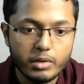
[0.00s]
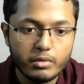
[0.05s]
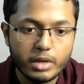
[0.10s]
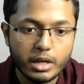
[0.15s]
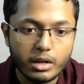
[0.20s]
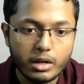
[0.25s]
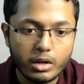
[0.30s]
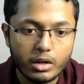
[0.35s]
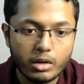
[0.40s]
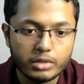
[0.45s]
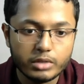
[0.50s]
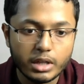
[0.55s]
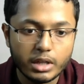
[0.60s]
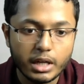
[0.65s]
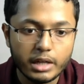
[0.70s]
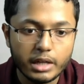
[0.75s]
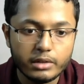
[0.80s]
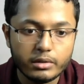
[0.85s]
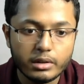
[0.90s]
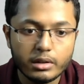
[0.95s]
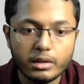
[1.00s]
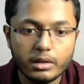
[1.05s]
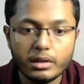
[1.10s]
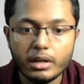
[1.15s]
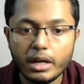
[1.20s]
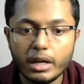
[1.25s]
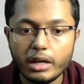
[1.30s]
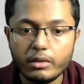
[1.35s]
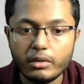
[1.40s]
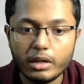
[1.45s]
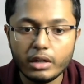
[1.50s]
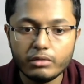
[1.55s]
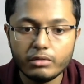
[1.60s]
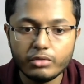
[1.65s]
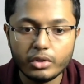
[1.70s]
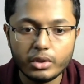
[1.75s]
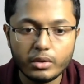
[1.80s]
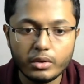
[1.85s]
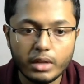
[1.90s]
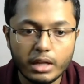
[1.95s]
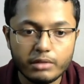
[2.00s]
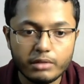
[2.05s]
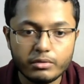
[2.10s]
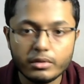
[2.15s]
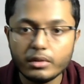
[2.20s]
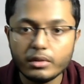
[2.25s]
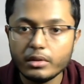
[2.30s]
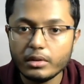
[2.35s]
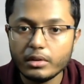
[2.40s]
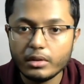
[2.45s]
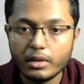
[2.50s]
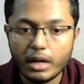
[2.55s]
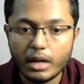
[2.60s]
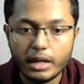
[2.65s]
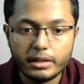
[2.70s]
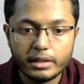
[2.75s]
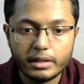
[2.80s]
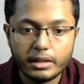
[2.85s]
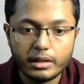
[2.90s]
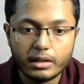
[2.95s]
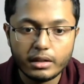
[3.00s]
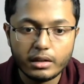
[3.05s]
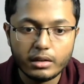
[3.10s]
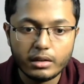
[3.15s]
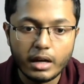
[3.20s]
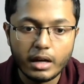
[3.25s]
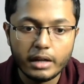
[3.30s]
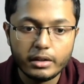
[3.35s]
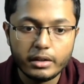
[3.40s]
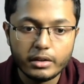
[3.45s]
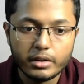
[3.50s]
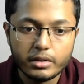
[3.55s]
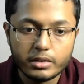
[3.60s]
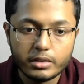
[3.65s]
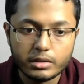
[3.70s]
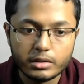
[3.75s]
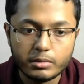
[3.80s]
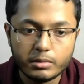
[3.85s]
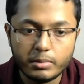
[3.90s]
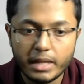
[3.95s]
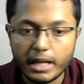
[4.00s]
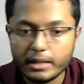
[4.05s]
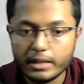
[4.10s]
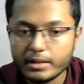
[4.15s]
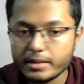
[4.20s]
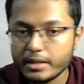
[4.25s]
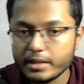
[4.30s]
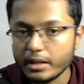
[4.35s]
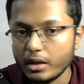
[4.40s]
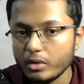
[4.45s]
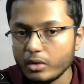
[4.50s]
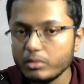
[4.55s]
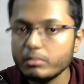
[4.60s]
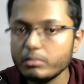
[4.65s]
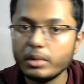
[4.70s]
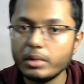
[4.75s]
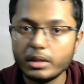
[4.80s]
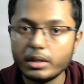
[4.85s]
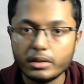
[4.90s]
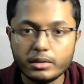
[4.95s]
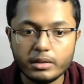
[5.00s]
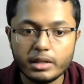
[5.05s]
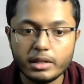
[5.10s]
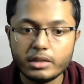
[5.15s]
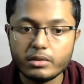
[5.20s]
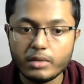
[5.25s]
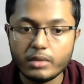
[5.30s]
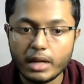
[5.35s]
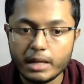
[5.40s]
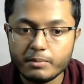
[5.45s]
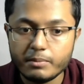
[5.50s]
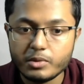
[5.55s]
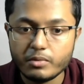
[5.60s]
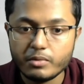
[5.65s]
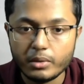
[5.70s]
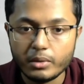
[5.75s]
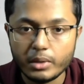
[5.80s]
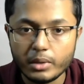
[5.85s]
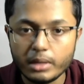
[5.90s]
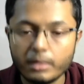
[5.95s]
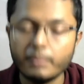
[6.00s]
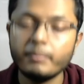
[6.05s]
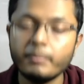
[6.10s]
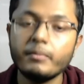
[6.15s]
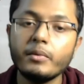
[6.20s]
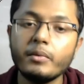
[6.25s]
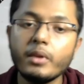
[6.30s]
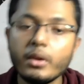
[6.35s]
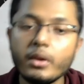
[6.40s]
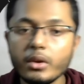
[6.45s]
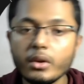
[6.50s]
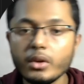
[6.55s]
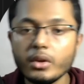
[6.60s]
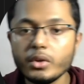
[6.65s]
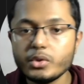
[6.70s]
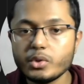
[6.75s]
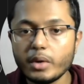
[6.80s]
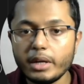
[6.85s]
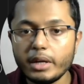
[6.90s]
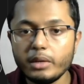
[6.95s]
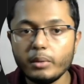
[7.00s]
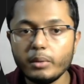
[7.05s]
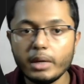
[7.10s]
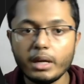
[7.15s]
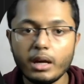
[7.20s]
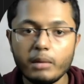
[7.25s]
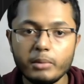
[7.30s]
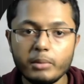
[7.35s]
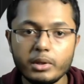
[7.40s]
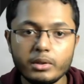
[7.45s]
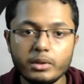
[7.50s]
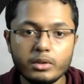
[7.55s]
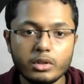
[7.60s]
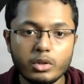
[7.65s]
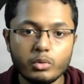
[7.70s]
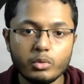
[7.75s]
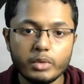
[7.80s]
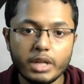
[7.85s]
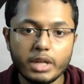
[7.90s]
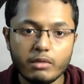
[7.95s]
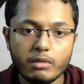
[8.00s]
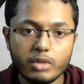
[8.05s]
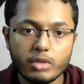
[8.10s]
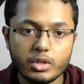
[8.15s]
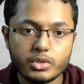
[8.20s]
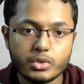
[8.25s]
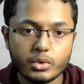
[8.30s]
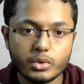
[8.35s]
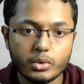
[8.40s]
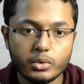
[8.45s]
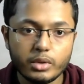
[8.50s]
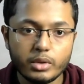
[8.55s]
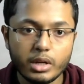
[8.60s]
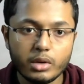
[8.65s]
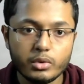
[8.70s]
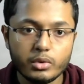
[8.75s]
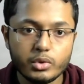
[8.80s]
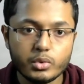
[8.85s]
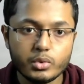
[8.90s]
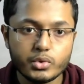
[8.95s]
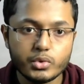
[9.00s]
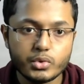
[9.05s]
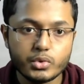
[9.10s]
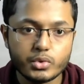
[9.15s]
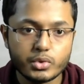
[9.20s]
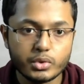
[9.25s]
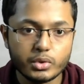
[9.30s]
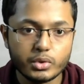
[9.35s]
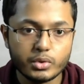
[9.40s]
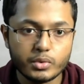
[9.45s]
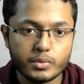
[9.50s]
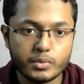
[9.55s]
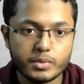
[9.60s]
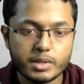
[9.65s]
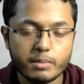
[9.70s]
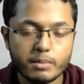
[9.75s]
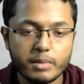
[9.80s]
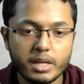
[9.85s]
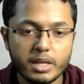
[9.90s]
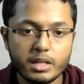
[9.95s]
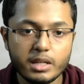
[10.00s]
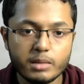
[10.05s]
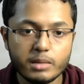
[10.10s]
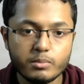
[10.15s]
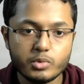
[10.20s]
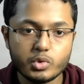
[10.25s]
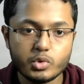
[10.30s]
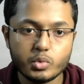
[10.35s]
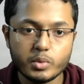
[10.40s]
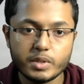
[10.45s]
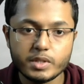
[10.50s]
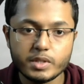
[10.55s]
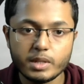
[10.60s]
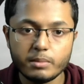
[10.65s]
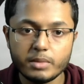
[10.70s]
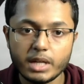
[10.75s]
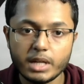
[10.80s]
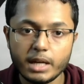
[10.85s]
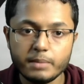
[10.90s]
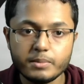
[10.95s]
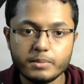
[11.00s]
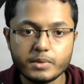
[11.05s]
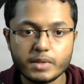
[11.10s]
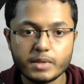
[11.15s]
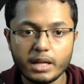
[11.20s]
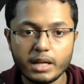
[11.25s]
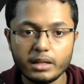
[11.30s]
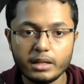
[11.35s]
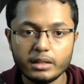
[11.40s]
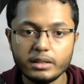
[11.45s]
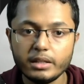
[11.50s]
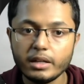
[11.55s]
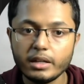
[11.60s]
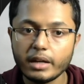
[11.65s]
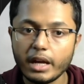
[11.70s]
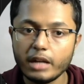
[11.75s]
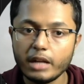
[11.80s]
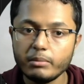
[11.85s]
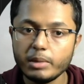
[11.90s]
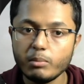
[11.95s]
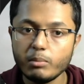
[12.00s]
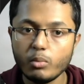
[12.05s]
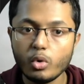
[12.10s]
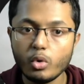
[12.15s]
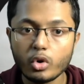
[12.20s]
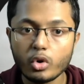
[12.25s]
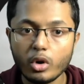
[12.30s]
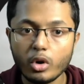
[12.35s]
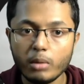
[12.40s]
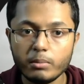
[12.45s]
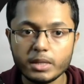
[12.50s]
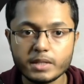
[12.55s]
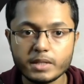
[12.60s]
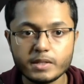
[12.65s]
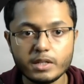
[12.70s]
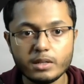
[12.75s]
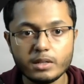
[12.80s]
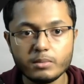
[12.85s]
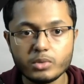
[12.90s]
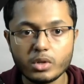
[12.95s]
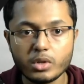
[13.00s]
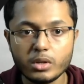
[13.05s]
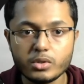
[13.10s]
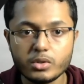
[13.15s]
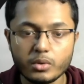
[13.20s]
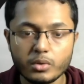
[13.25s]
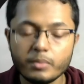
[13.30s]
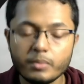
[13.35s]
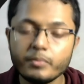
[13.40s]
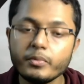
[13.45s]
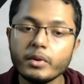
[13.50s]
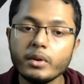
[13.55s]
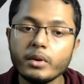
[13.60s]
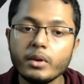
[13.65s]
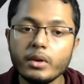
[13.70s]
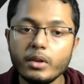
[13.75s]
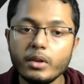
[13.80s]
Beware of the Hydra and run for your life. I think I didn't plan this thing out, but it rhymes very well. So anyway, I mean, we have also now used some enums with some types, and there can be more complex enums also,